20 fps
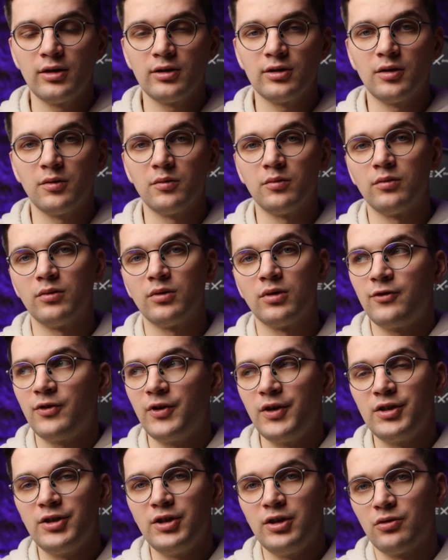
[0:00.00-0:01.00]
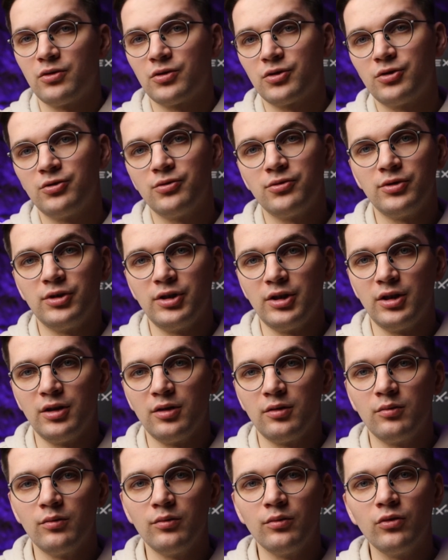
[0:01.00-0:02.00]
some 3D or
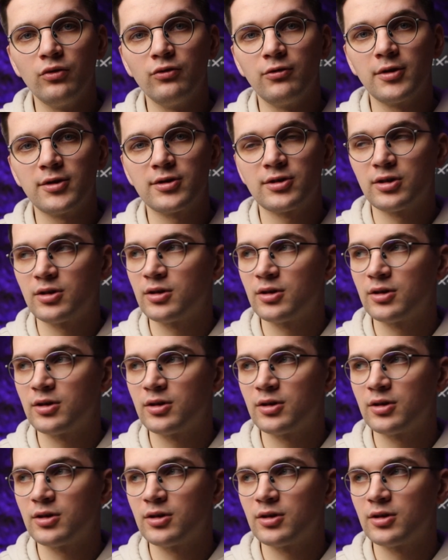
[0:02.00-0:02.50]
2D movies.